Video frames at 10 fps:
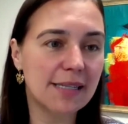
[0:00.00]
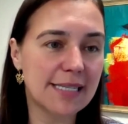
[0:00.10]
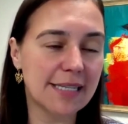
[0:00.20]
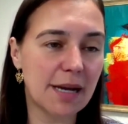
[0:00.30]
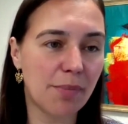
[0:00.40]

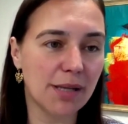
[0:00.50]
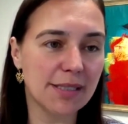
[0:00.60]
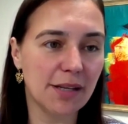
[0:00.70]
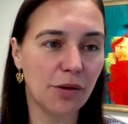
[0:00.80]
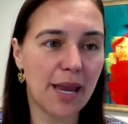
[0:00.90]
downtown
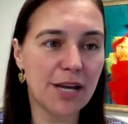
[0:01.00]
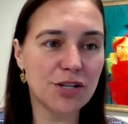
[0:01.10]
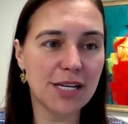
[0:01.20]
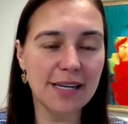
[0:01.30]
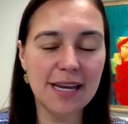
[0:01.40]
Boston
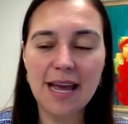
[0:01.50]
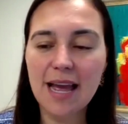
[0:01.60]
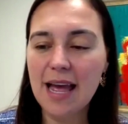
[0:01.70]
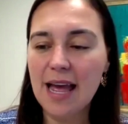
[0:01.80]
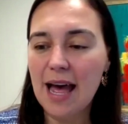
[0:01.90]
location.
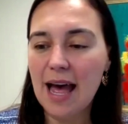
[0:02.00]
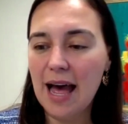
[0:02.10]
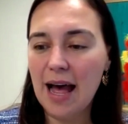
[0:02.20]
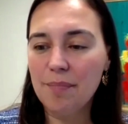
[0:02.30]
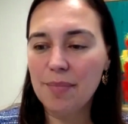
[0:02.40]

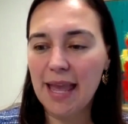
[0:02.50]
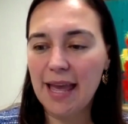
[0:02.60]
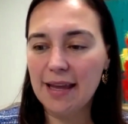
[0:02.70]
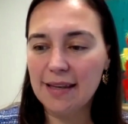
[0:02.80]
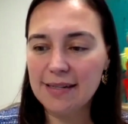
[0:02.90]

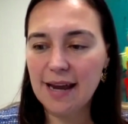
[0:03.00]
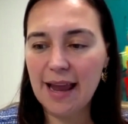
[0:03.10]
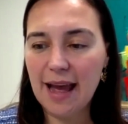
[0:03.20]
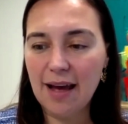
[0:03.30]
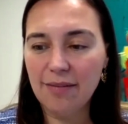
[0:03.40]
And I
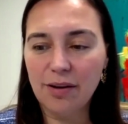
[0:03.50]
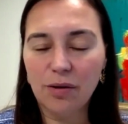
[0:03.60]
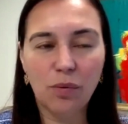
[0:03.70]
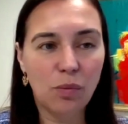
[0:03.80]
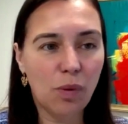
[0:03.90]
have
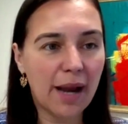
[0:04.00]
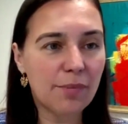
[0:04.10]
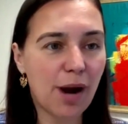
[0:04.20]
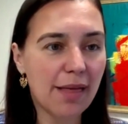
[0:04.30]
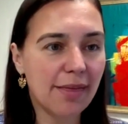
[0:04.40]
a wide
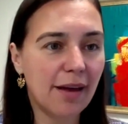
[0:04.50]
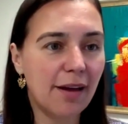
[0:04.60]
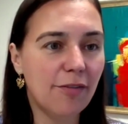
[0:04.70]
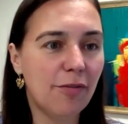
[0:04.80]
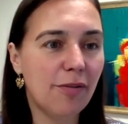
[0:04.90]
breadth
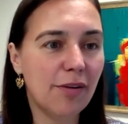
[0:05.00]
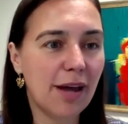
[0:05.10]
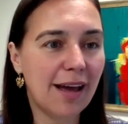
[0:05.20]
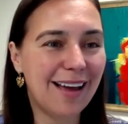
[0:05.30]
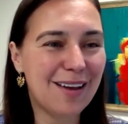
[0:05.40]
of
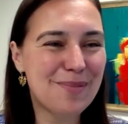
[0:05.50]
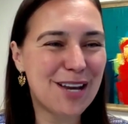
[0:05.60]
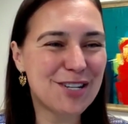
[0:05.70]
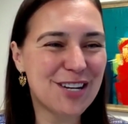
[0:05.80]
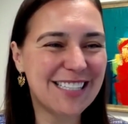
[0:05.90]

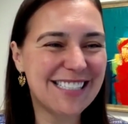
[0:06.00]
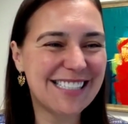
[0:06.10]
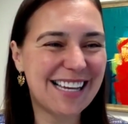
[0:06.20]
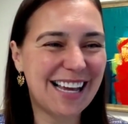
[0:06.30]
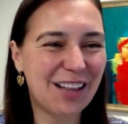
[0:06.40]
patients.
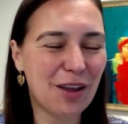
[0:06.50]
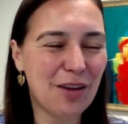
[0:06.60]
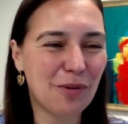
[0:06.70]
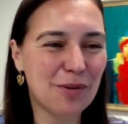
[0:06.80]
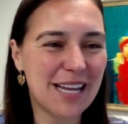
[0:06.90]
Looking
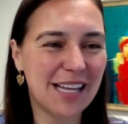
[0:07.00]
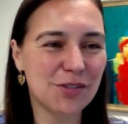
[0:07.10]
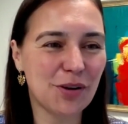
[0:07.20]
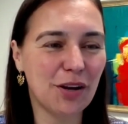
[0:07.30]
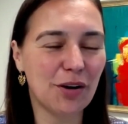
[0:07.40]
forward to
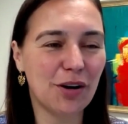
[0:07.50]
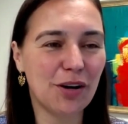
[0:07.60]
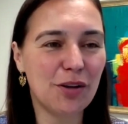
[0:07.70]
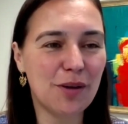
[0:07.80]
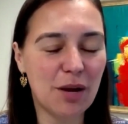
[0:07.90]
answering your
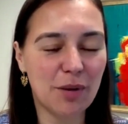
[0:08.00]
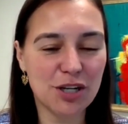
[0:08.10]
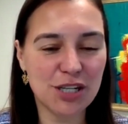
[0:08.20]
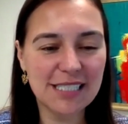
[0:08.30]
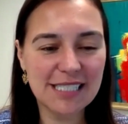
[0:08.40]
unique
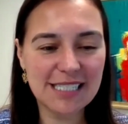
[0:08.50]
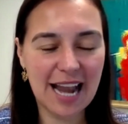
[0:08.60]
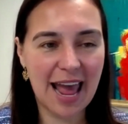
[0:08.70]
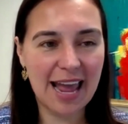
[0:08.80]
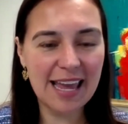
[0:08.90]
questions
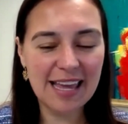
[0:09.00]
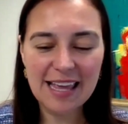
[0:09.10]
today.